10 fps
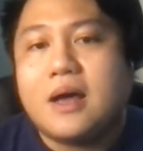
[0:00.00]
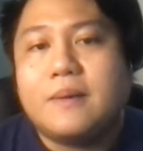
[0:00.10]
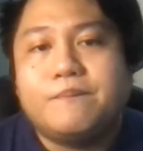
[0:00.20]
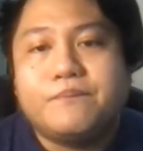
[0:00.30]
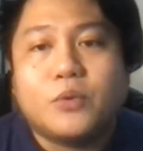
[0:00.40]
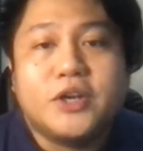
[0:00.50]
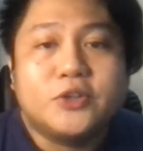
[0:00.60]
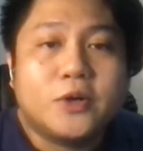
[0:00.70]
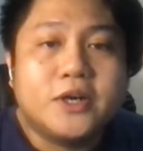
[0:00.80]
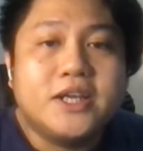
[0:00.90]

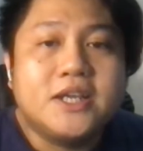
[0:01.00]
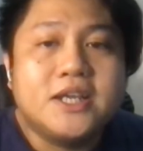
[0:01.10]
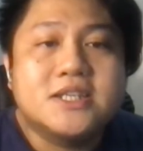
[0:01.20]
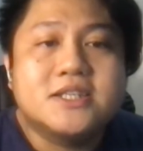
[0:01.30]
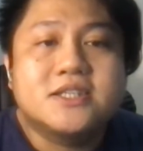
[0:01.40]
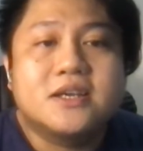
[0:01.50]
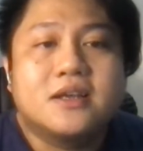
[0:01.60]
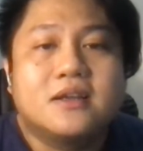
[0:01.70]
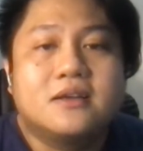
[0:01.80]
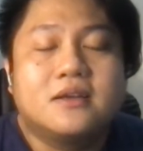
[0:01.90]
Monitoring
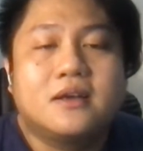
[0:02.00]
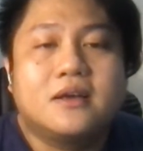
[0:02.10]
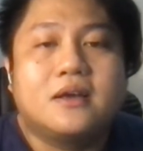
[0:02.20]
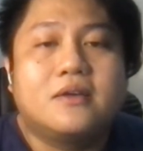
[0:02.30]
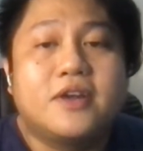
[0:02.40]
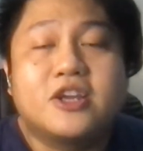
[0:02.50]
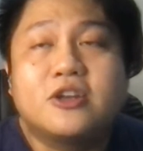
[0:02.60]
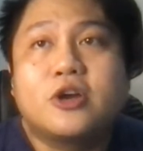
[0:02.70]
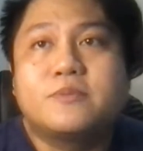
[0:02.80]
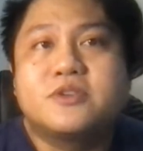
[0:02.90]
is
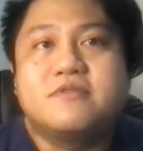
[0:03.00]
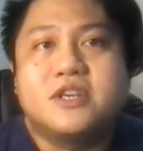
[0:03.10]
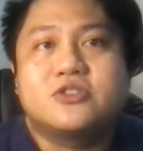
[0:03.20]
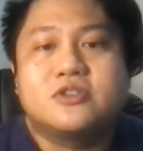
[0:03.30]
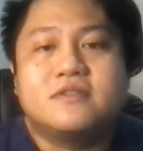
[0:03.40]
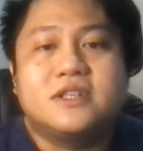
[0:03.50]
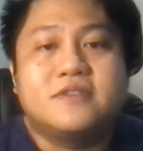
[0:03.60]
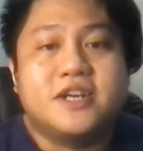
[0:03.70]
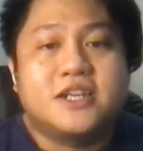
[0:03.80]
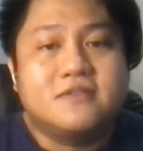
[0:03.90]
regular observation
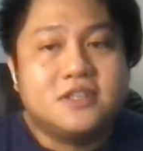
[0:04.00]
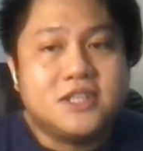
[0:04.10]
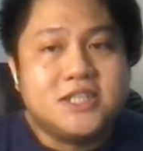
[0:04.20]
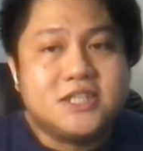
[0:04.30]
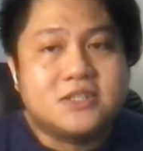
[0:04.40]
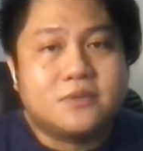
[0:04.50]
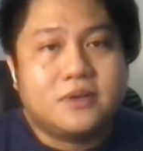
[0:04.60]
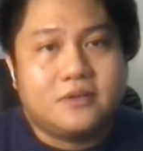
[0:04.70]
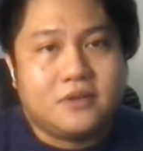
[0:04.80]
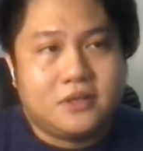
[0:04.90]
of the different
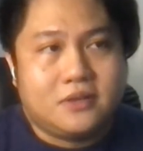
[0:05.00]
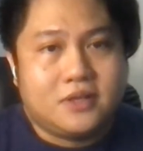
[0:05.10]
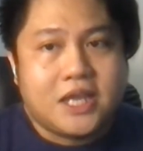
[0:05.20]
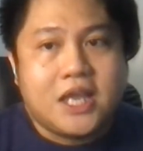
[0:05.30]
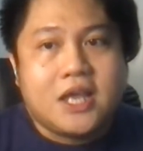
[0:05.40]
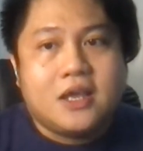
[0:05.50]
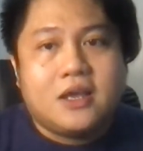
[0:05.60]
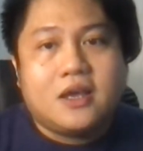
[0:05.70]
activities and